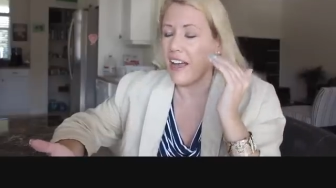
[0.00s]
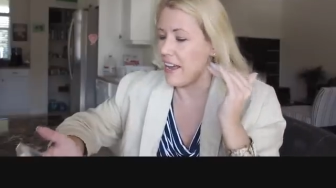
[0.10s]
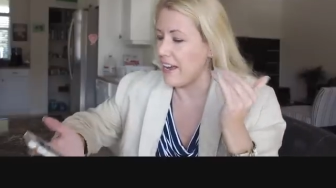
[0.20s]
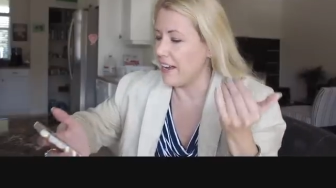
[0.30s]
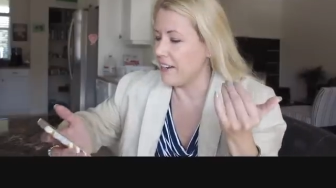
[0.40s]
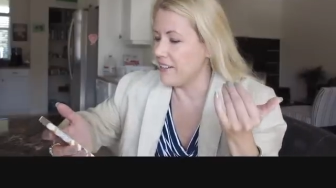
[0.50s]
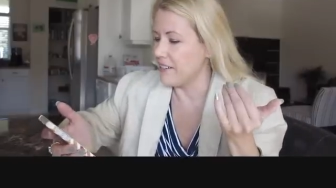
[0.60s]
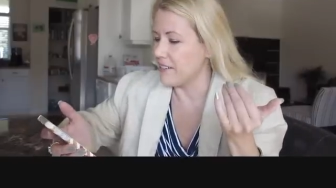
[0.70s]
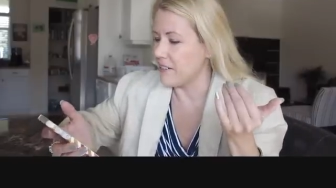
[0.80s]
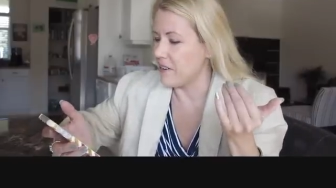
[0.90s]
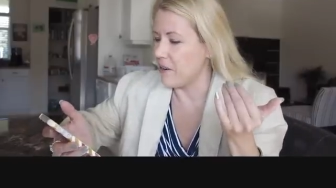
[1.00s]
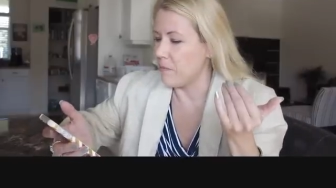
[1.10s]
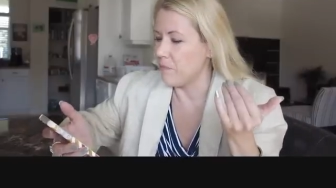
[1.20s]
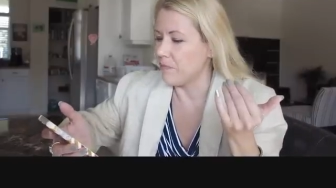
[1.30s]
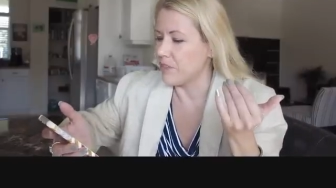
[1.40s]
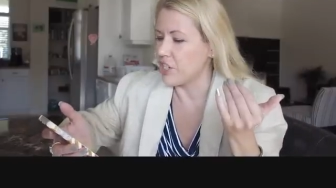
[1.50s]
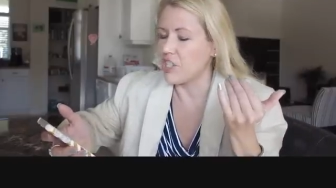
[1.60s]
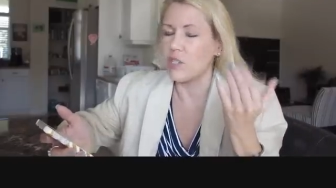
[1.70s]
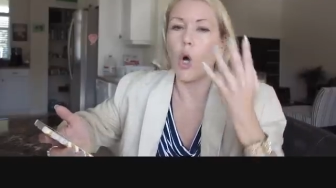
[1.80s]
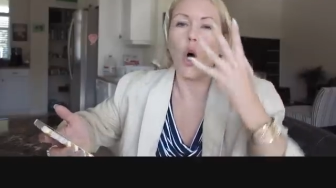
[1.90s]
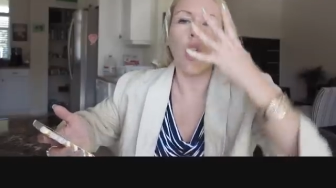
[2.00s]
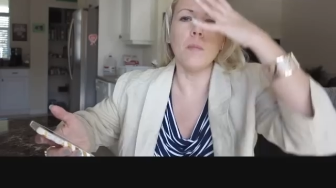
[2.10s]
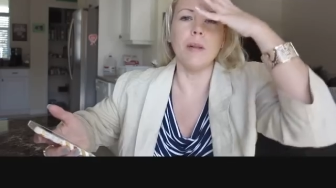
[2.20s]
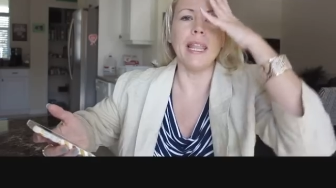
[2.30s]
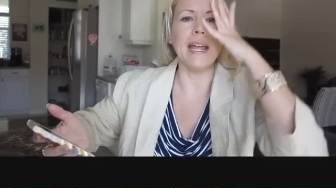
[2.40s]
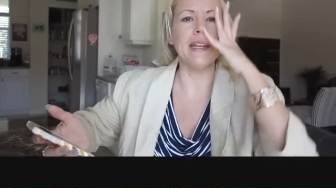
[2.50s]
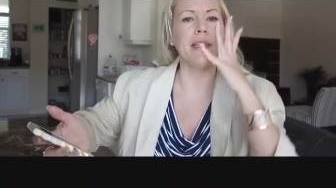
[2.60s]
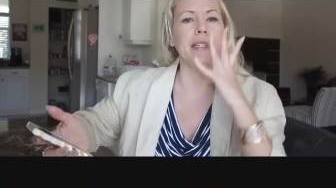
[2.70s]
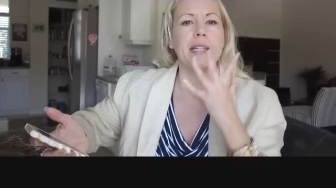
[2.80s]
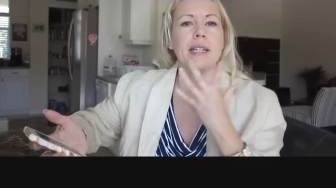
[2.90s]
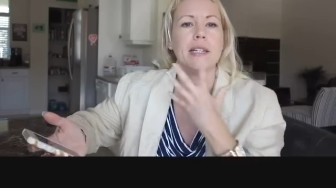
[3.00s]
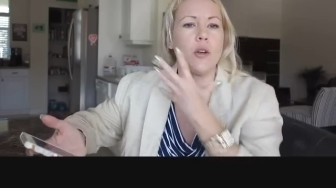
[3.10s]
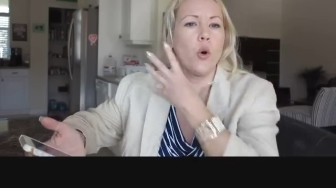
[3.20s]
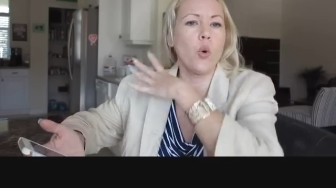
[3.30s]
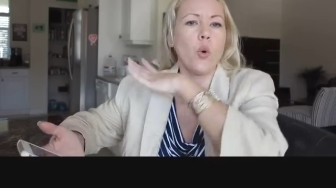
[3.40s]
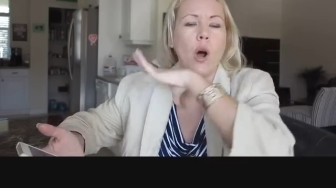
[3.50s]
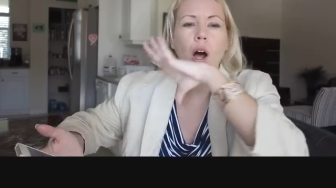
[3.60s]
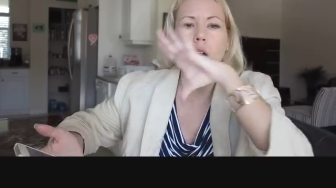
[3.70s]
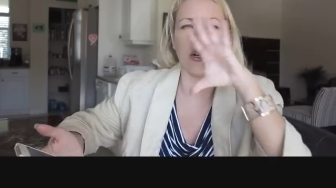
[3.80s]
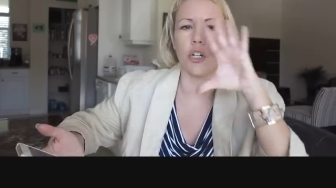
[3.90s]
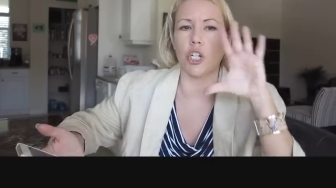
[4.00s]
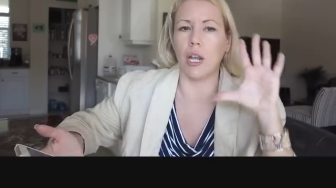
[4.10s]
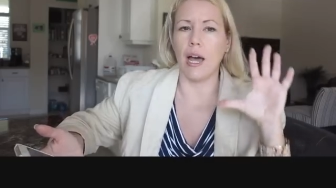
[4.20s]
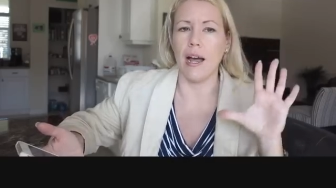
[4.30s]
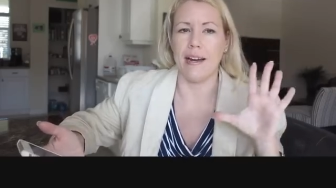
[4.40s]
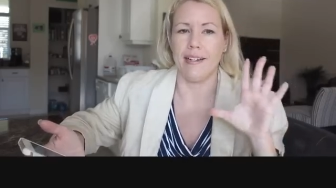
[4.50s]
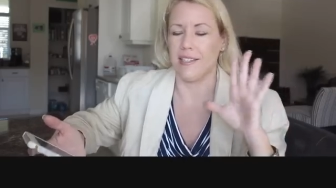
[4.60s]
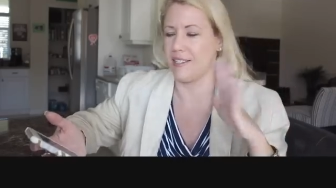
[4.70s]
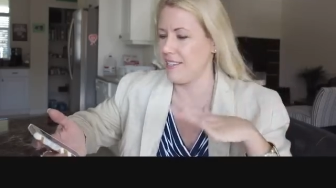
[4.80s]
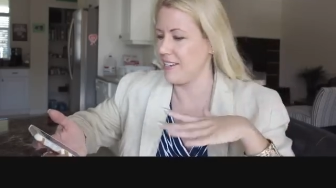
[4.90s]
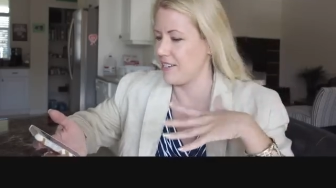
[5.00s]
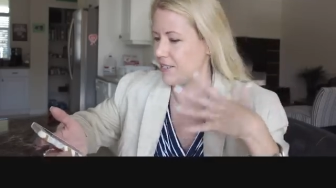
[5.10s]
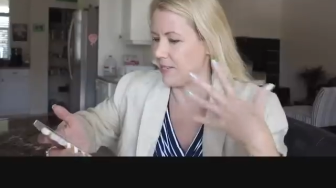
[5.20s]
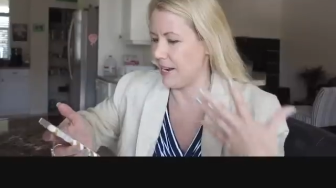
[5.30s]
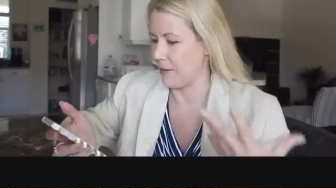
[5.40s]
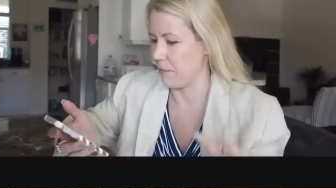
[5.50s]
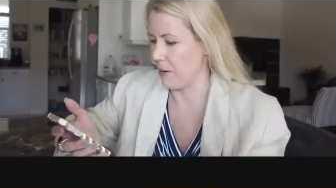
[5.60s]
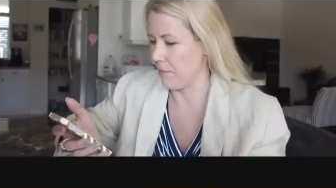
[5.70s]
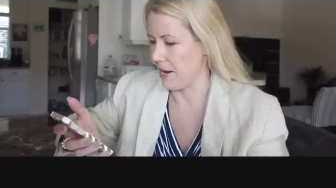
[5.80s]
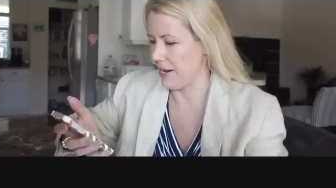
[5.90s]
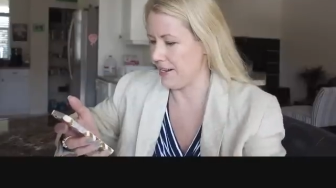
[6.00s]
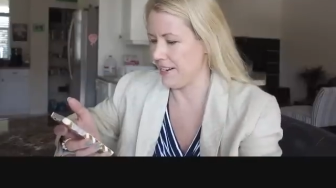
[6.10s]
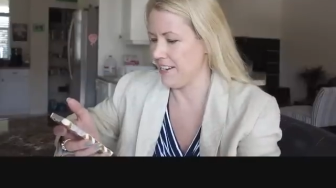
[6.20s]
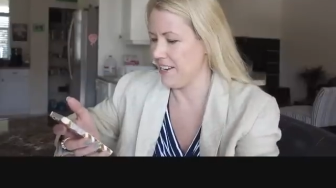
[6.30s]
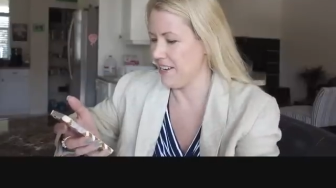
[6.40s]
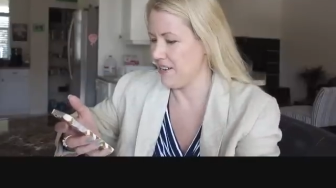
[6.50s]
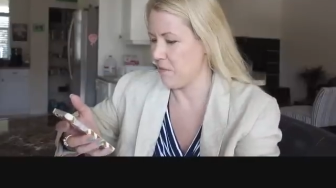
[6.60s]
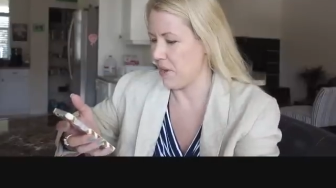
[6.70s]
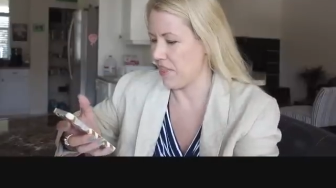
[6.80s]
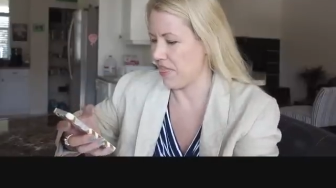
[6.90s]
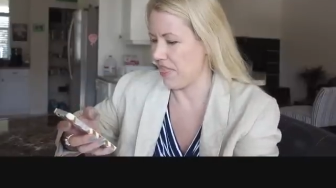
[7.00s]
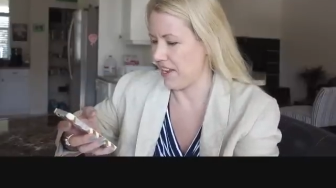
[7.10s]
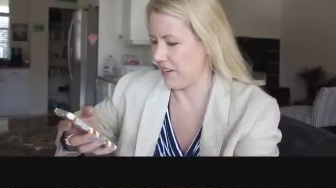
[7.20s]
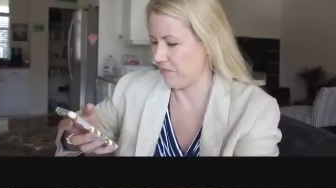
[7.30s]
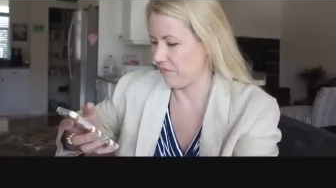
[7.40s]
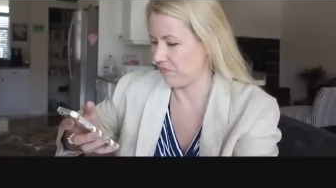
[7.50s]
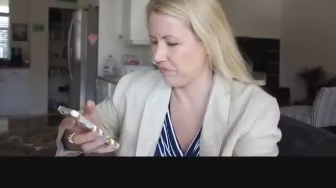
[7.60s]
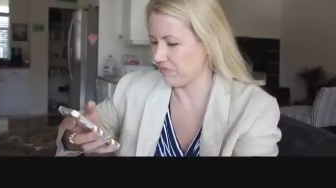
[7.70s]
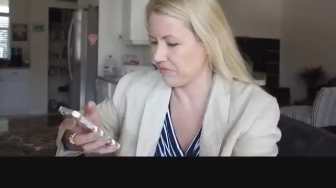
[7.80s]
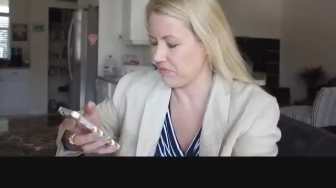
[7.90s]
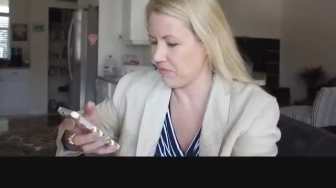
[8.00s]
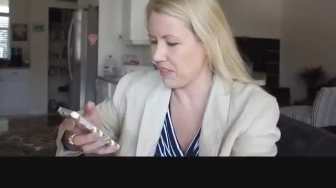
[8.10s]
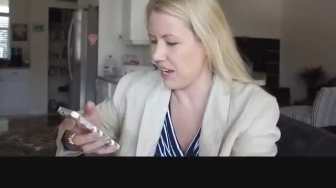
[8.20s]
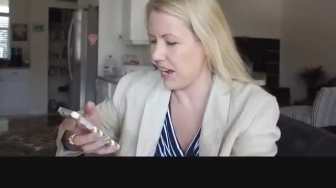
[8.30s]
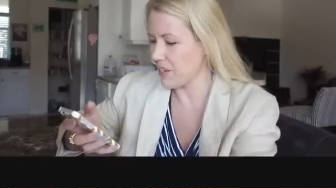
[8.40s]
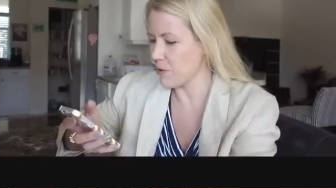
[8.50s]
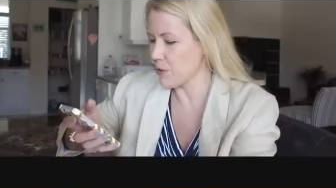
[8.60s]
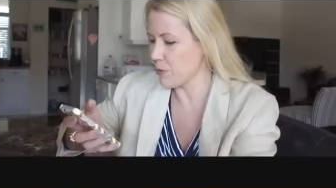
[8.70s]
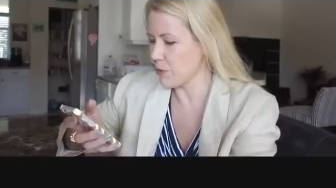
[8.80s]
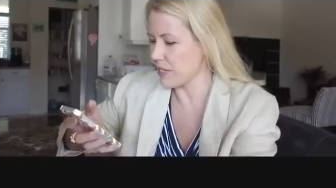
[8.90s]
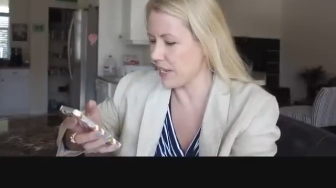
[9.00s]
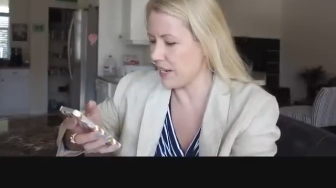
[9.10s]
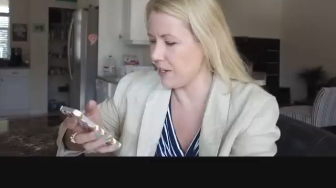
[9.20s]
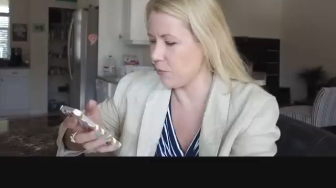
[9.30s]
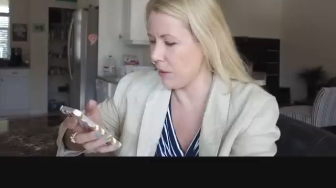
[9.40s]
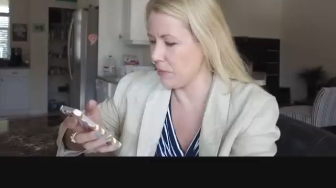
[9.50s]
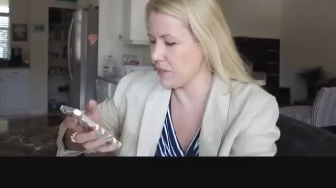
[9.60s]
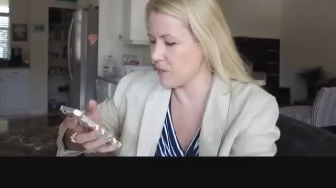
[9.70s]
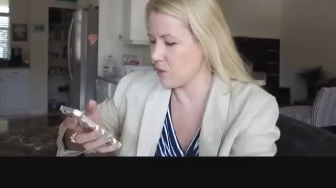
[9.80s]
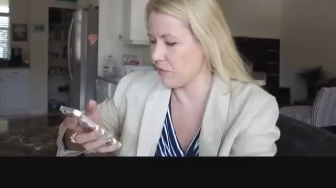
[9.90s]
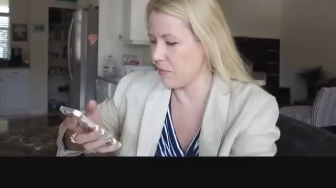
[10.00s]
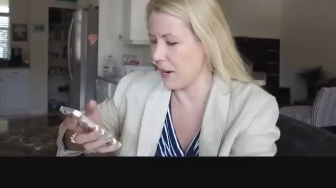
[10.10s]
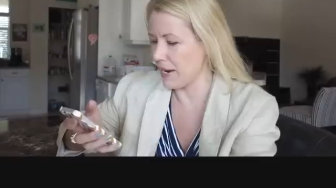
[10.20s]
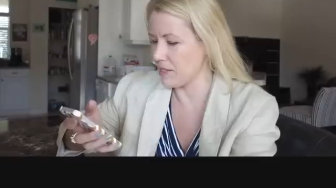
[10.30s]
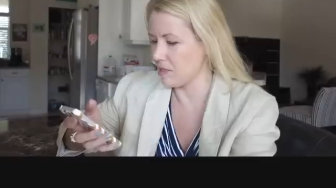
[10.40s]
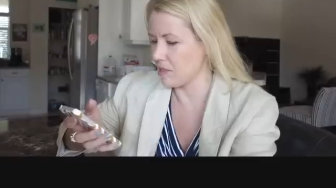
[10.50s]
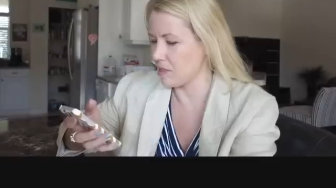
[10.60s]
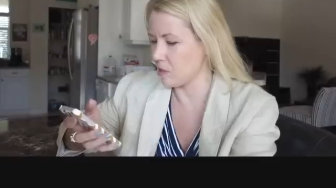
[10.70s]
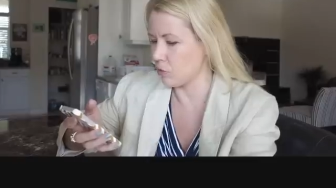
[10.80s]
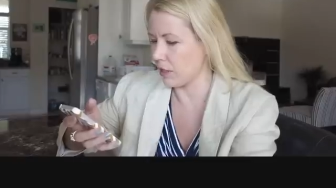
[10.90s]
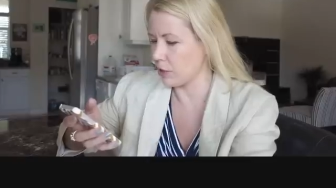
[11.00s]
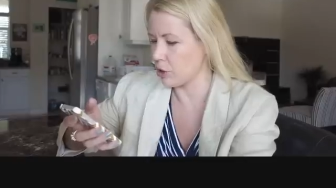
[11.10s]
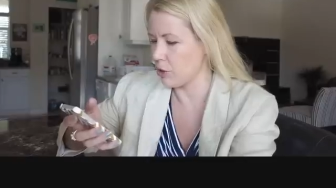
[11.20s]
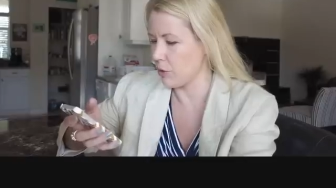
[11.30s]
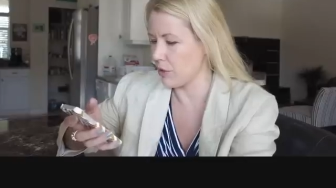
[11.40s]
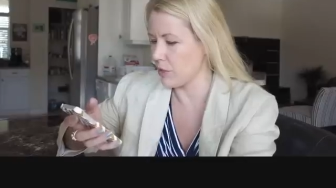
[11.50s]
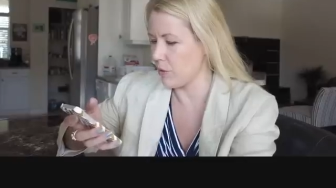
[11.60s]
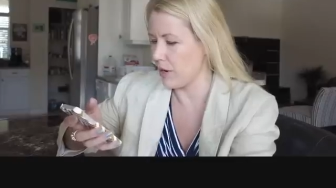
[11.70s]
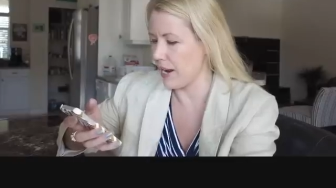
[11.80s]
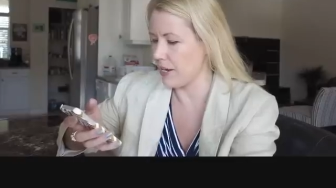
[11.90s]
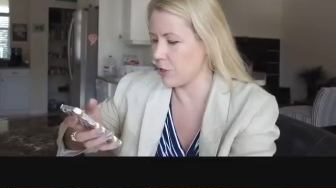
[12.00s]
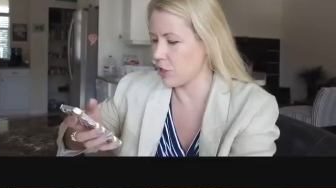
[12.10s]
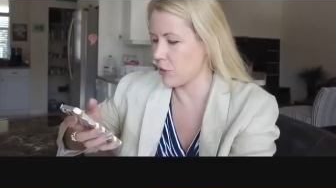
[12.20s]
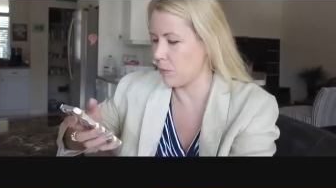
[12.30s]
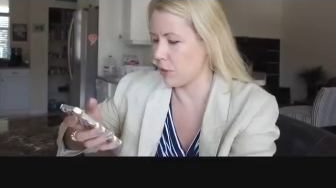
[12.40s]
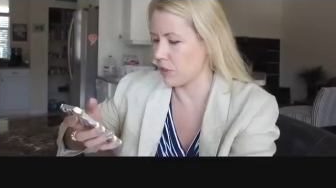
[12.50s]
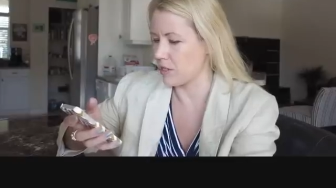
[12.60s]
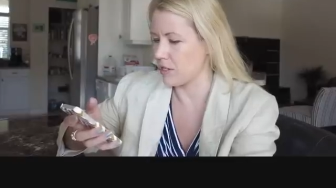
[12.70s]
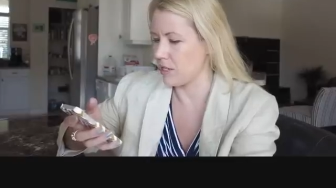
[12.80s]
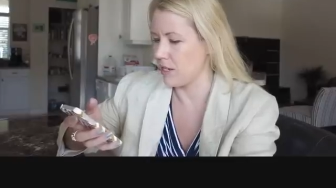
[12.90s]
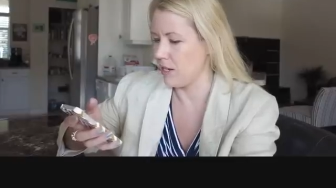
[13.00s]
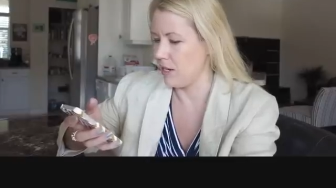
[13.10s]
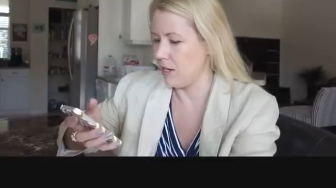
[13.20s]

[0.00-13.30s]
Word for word: and um, just all blended in no harsh lines that is like my main main thing are you using any weapons of mass destruction on your age spots